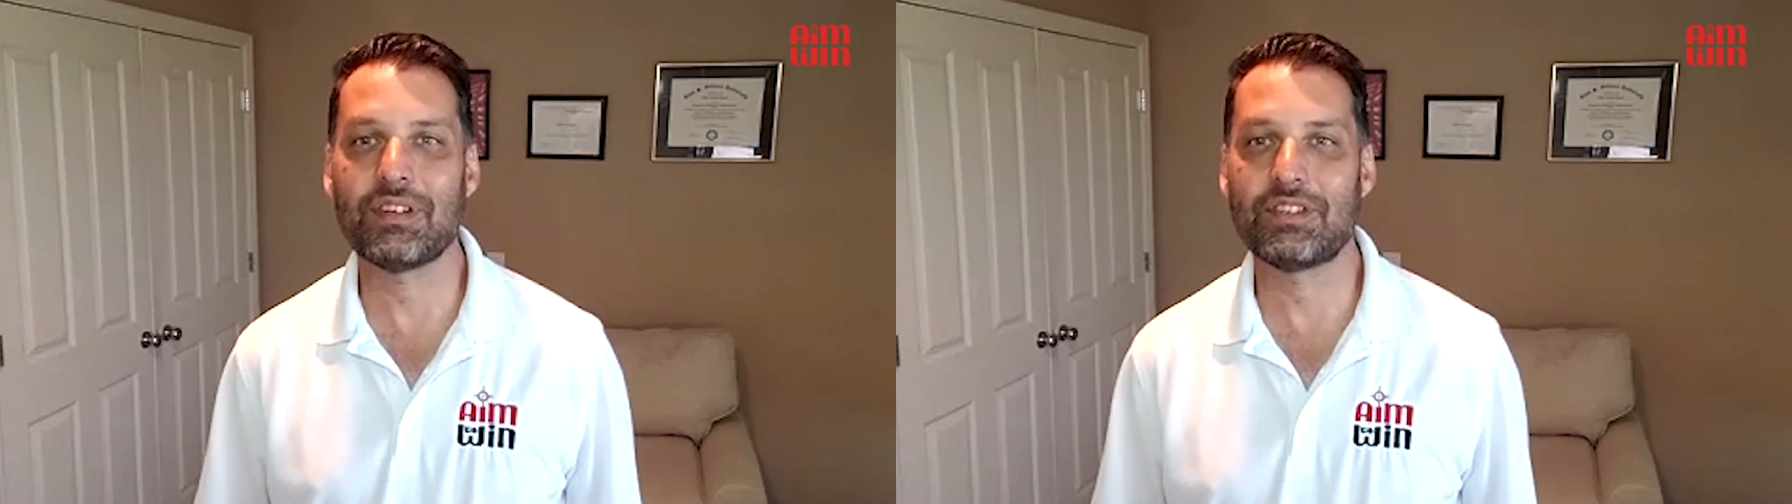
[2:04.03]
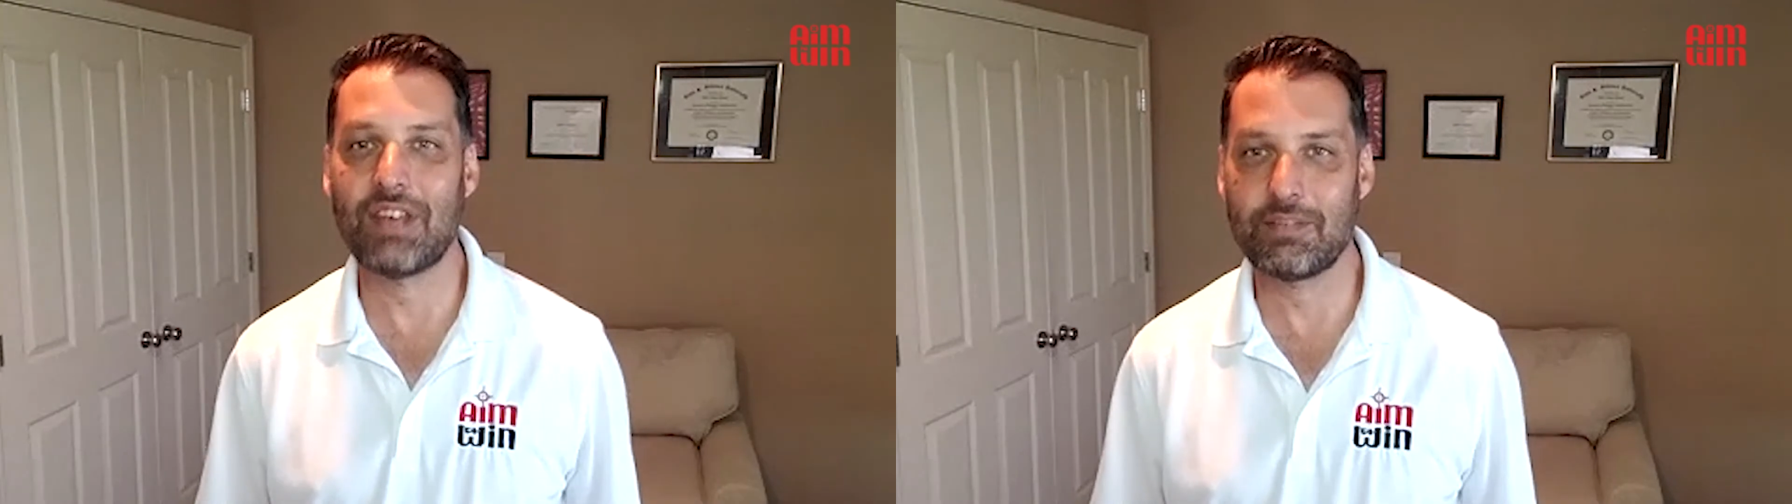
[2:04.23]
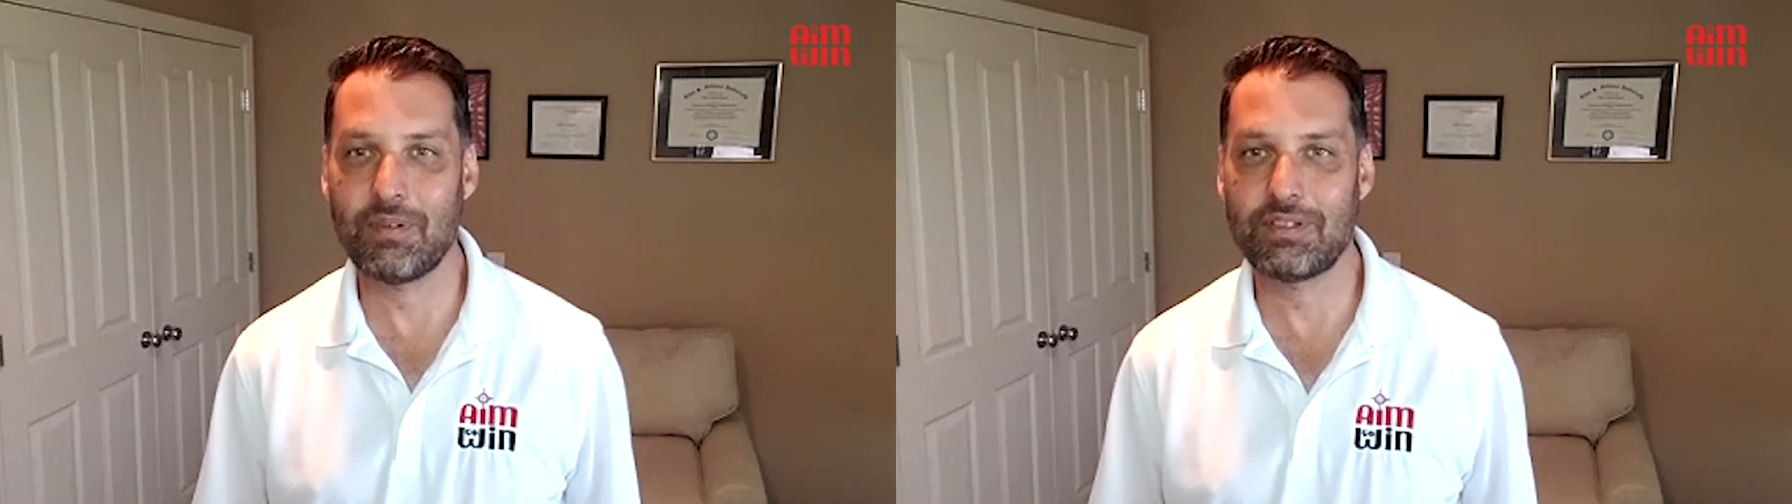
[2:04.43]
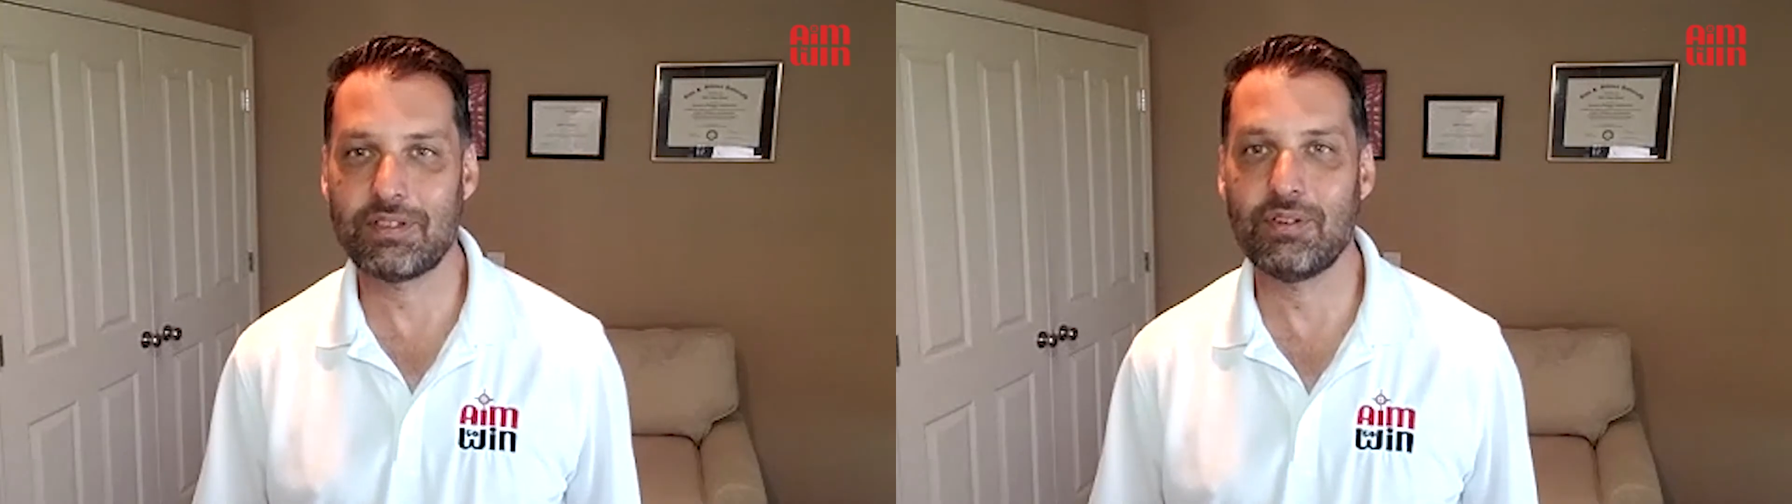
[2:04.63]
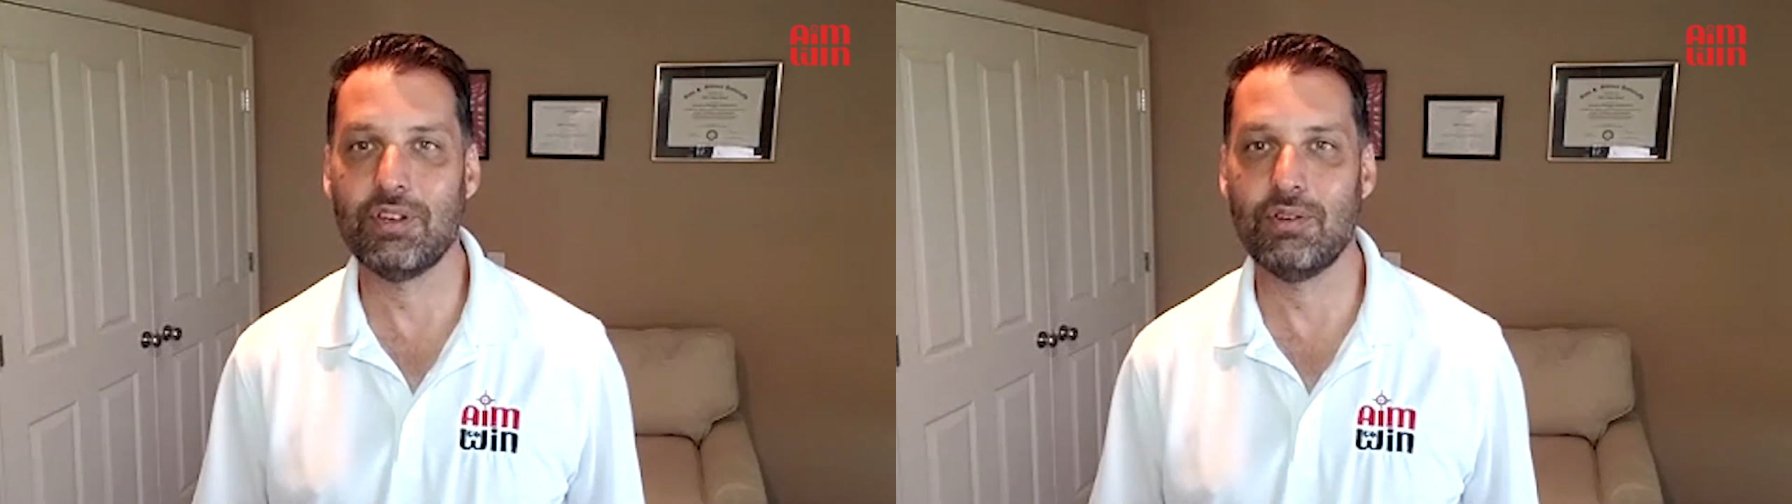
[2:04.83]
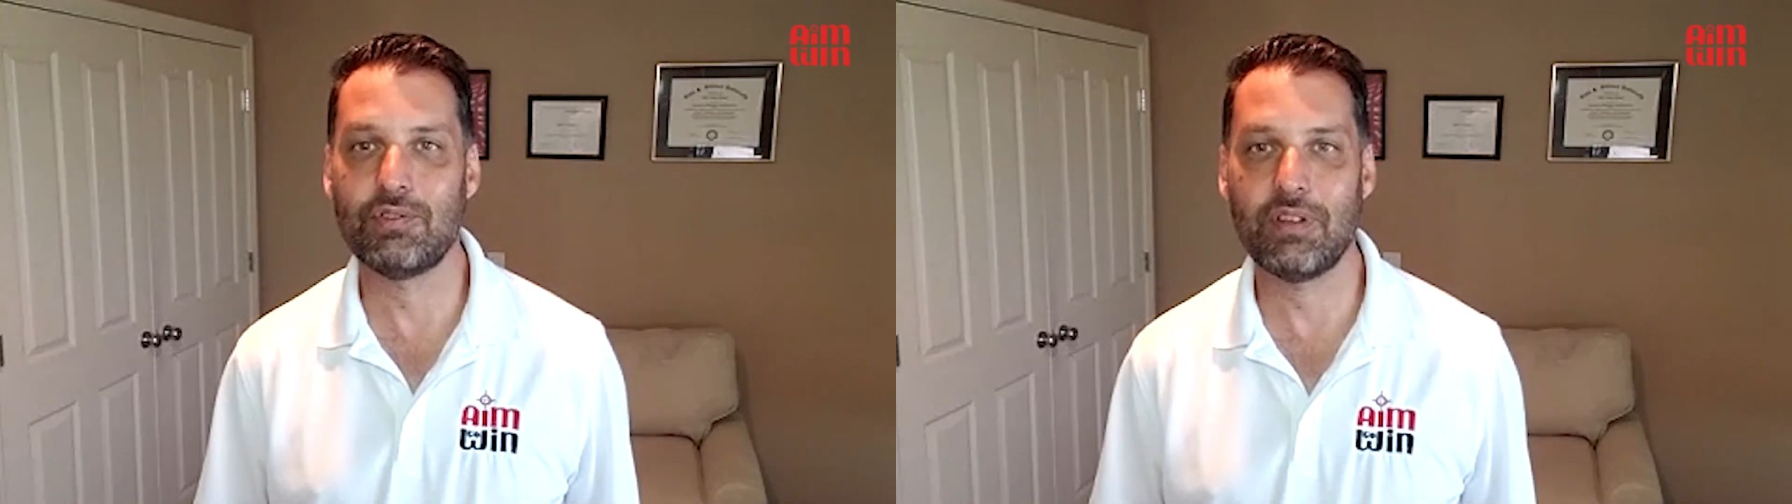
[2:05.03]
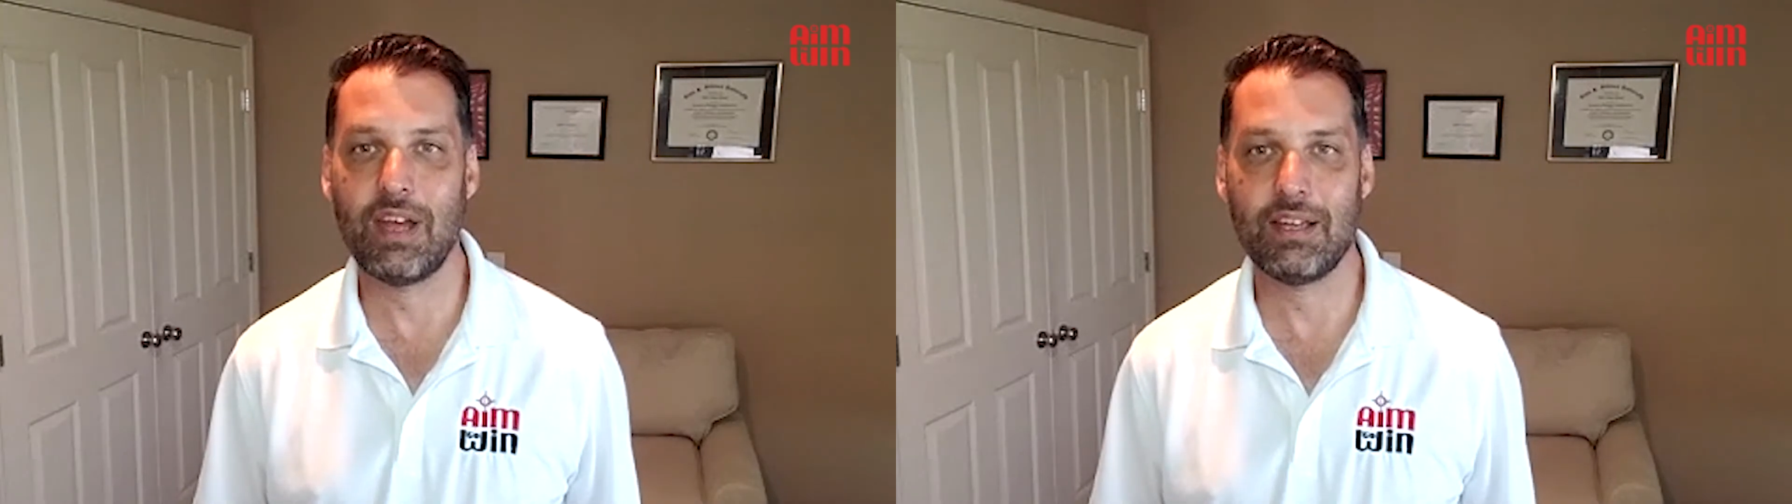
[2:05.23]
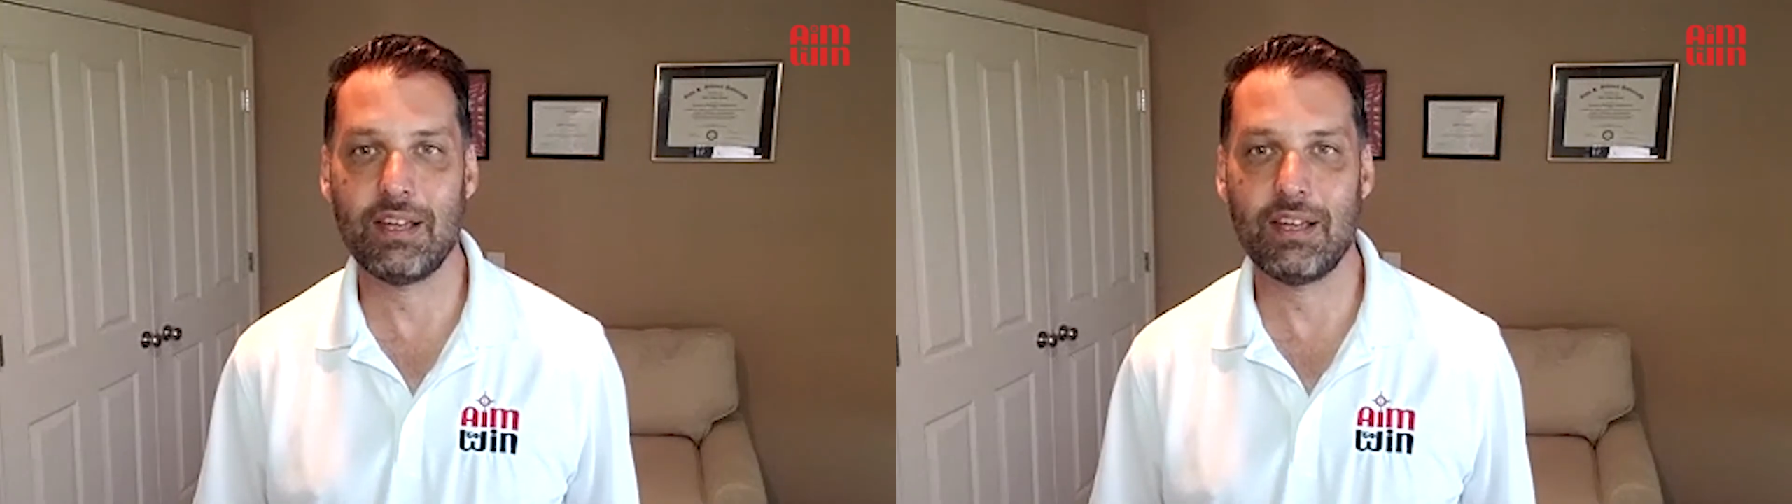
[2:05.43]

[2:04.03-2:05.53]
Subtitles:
assessments you can use for that.